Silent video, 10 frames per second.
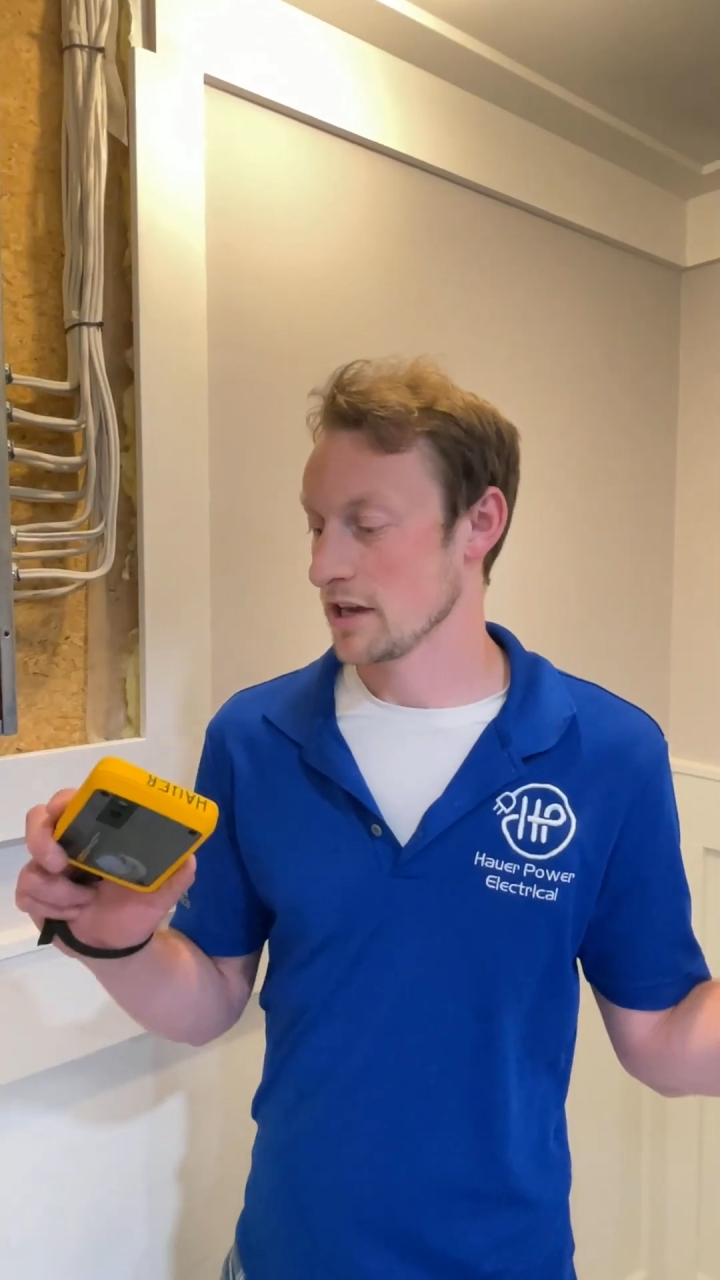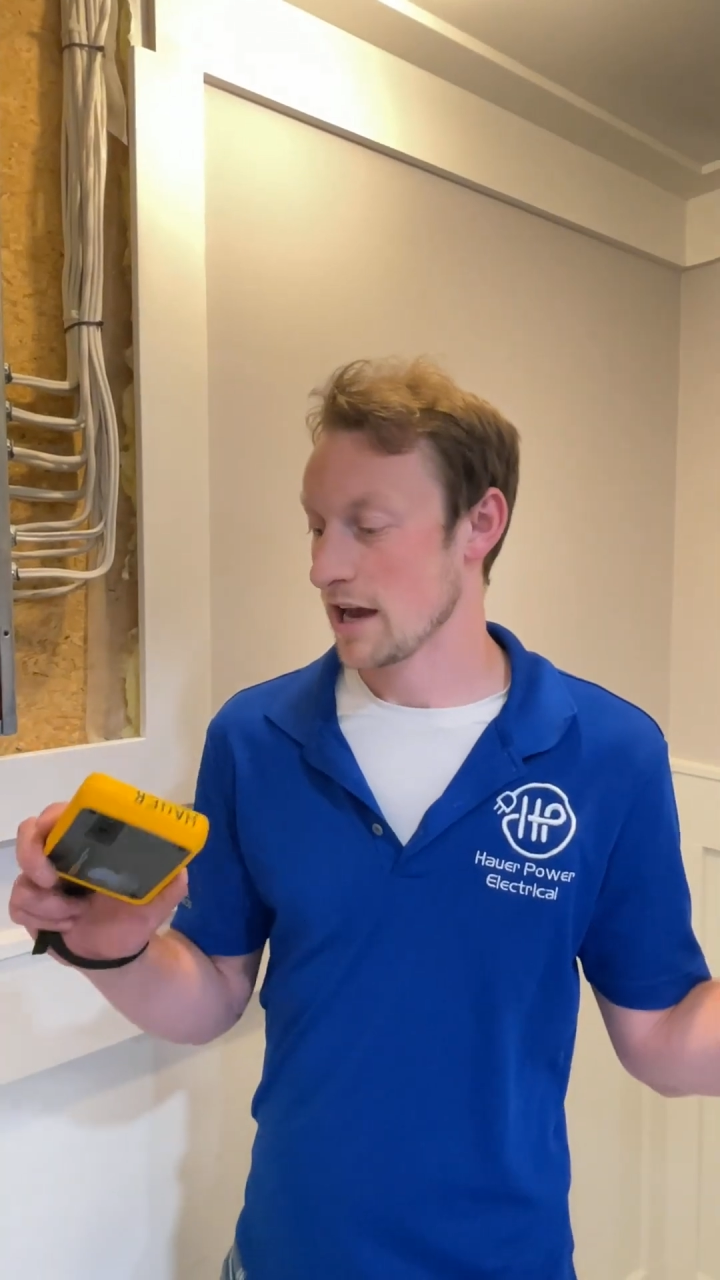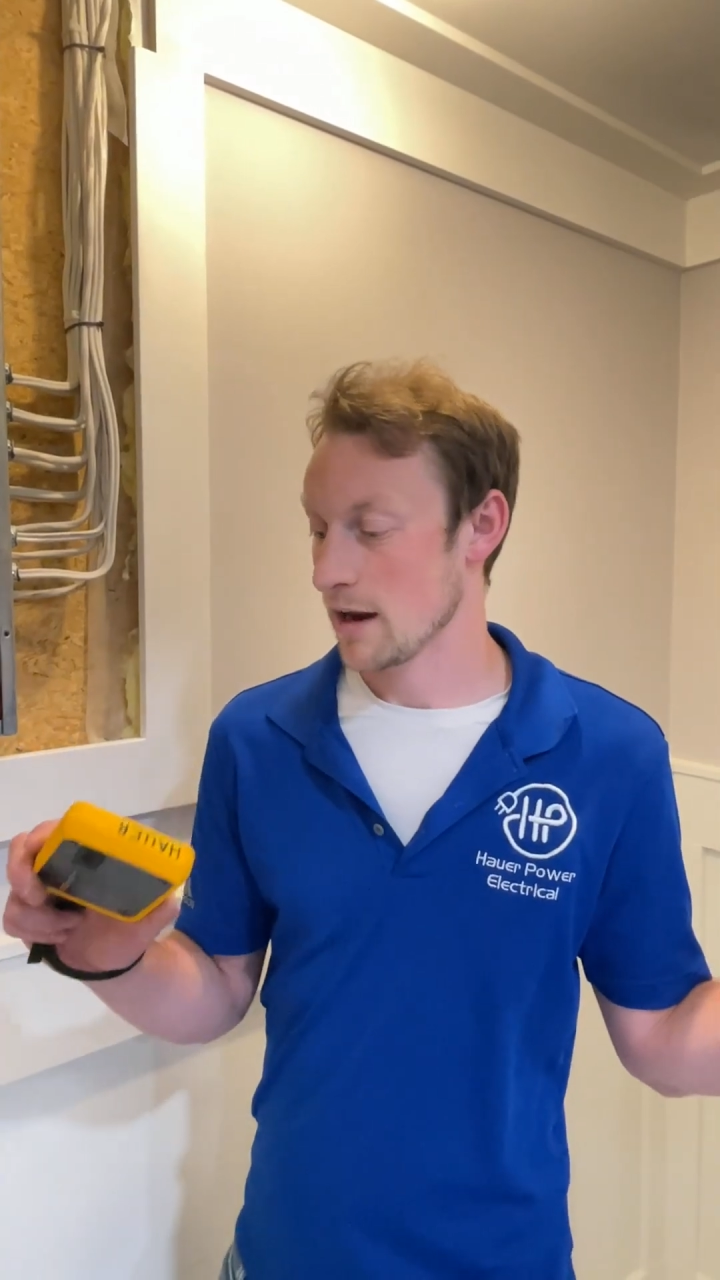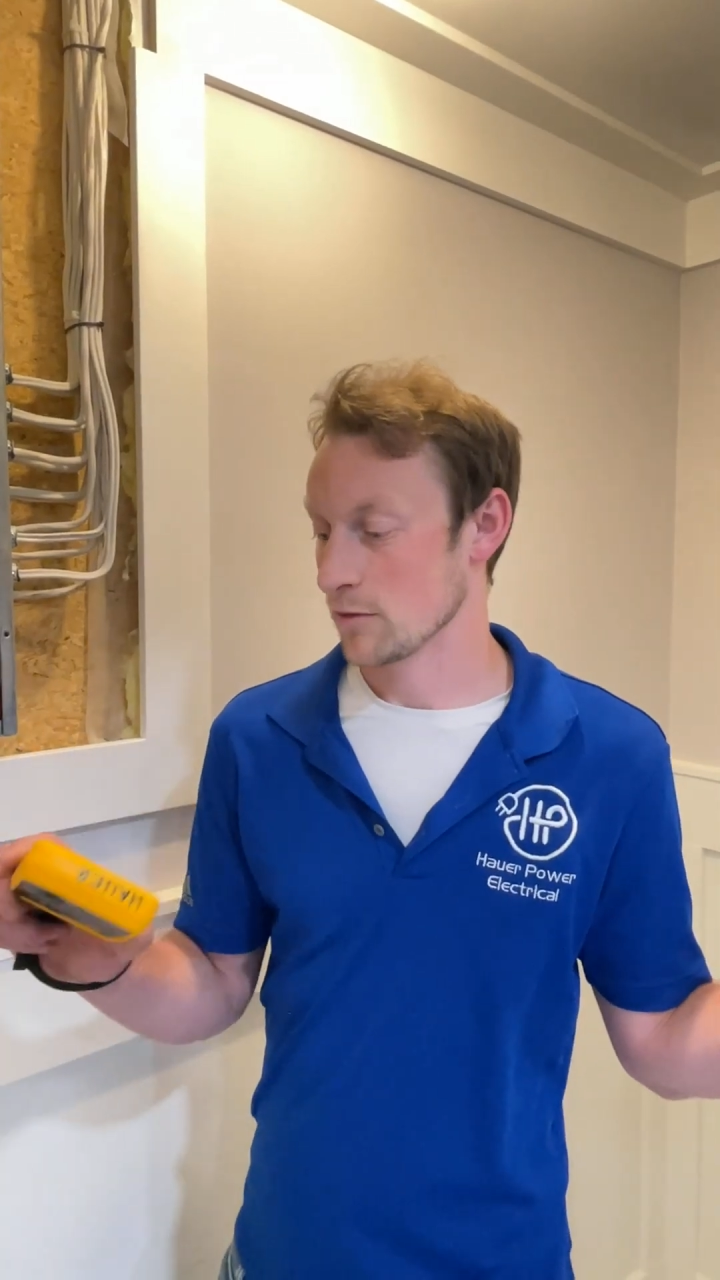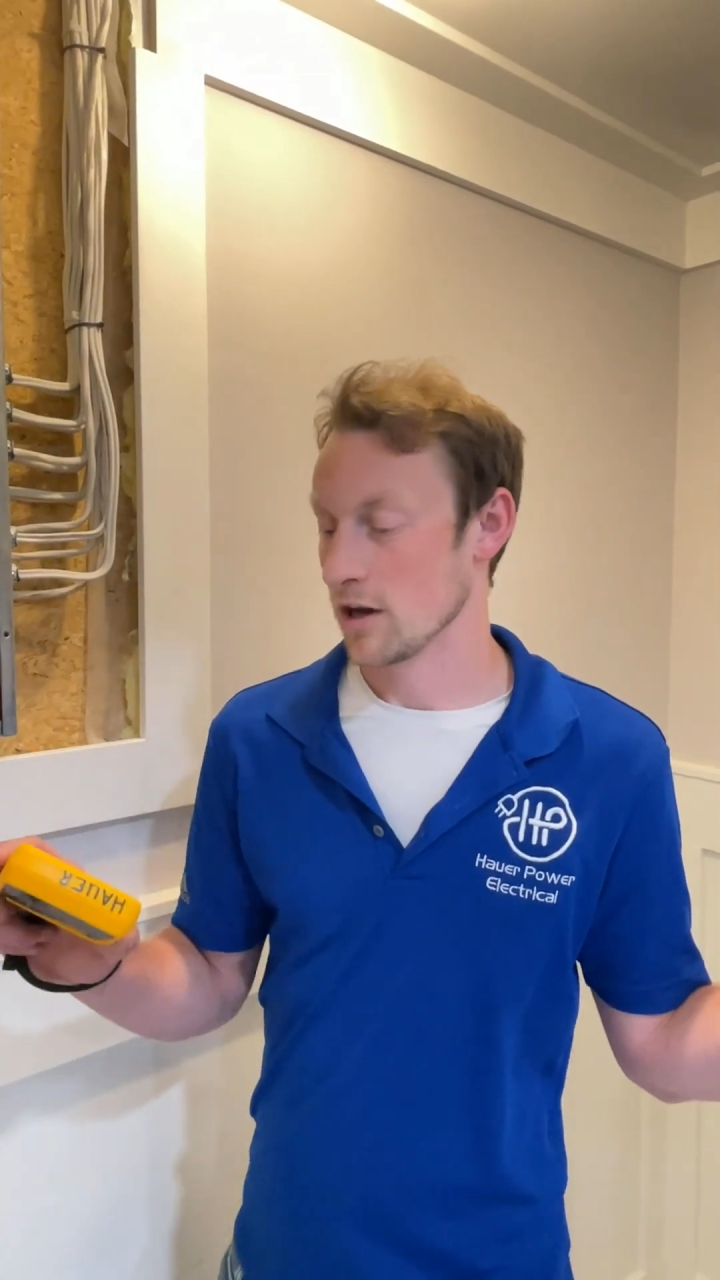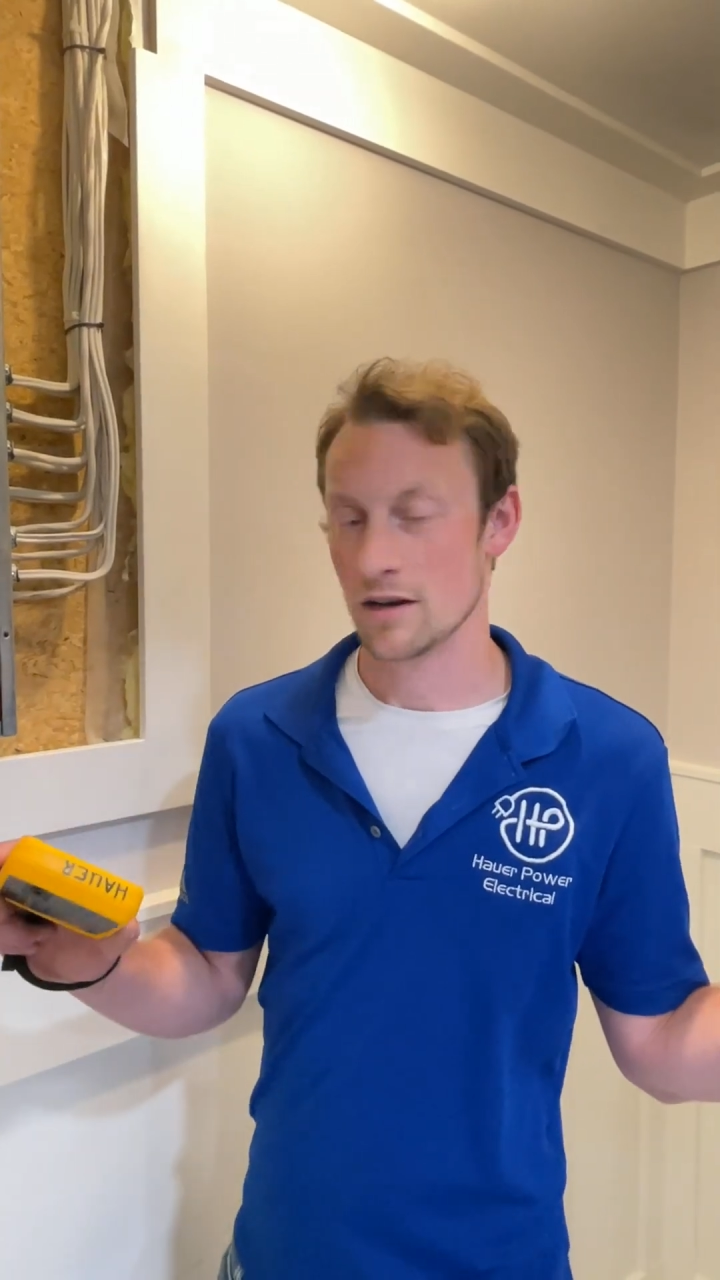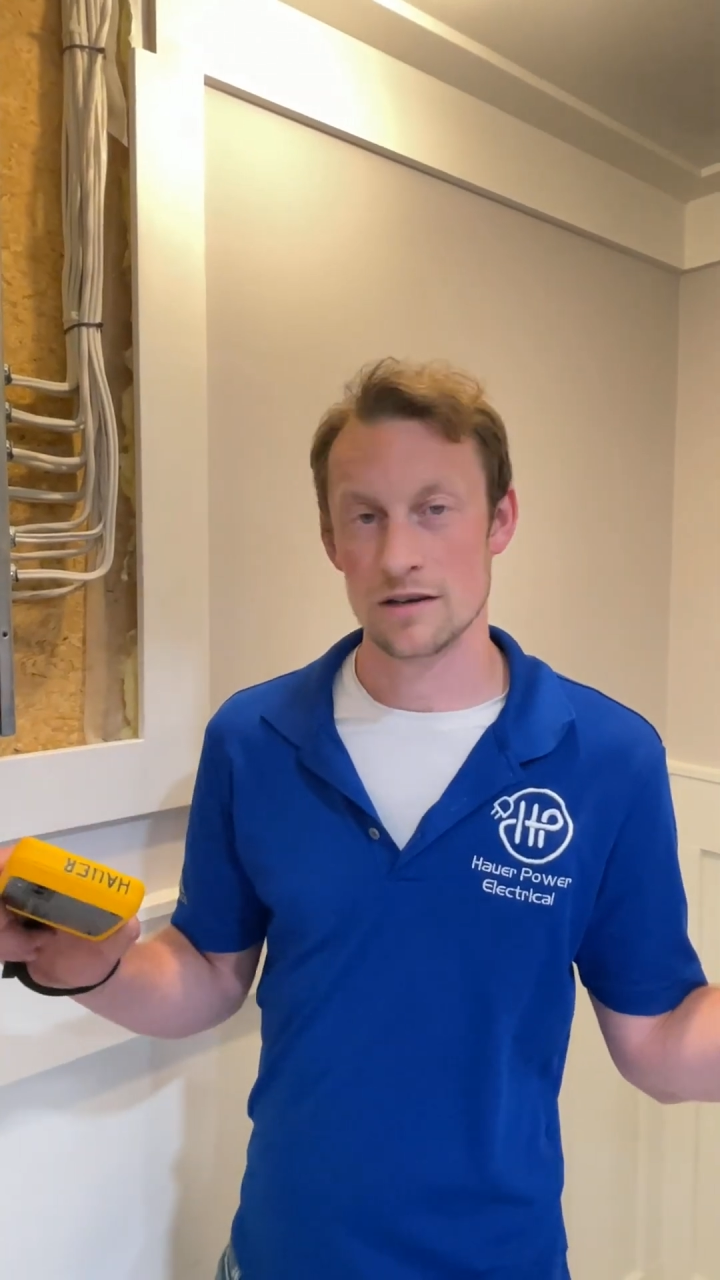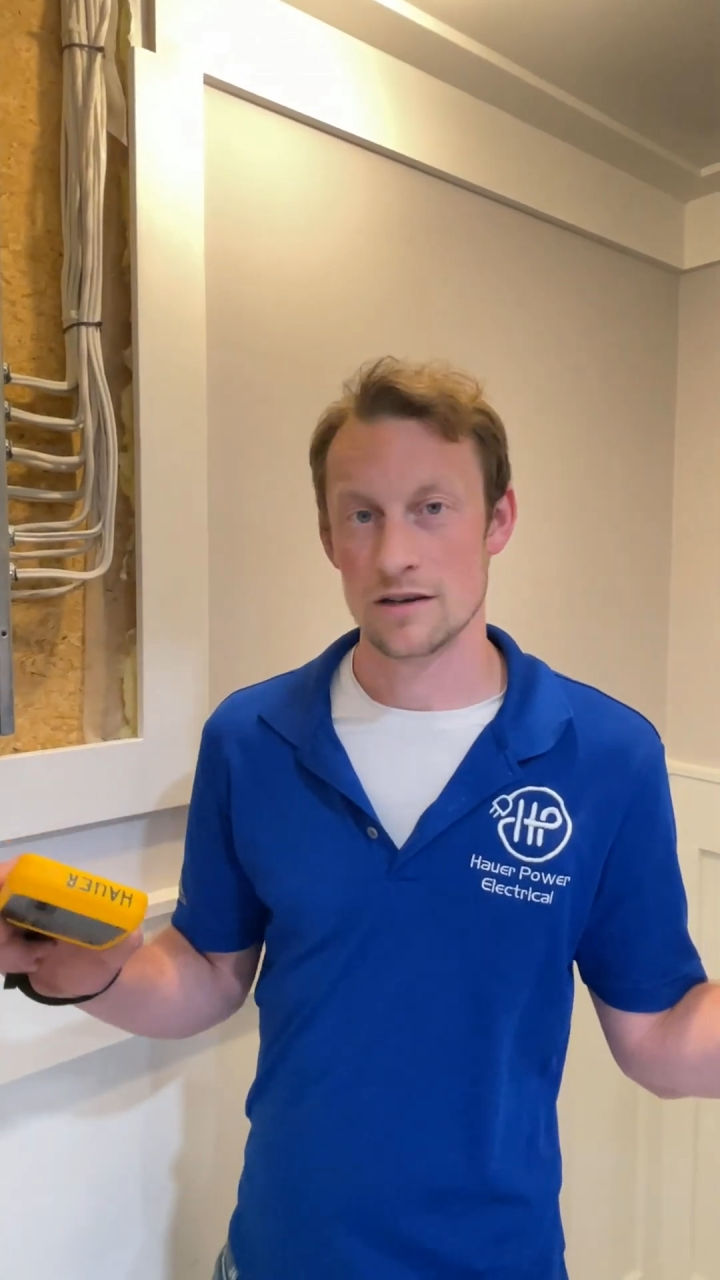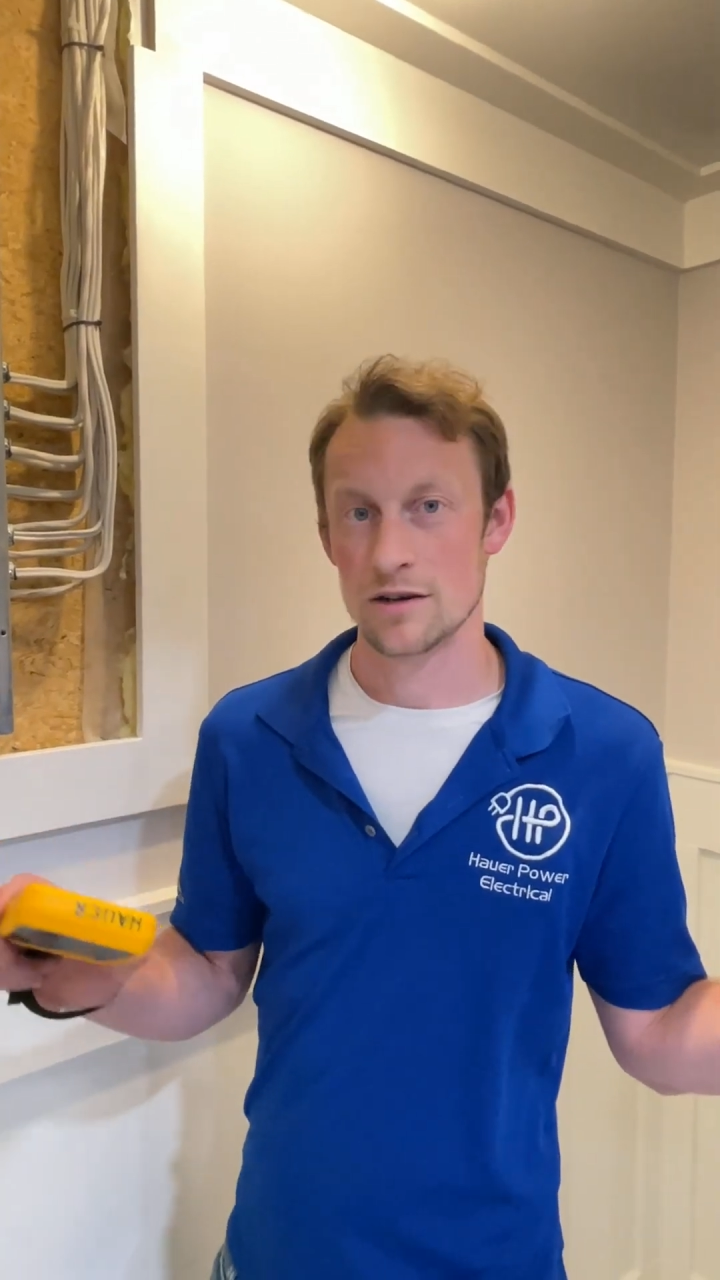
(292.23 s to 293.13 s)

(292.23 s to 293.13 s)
camera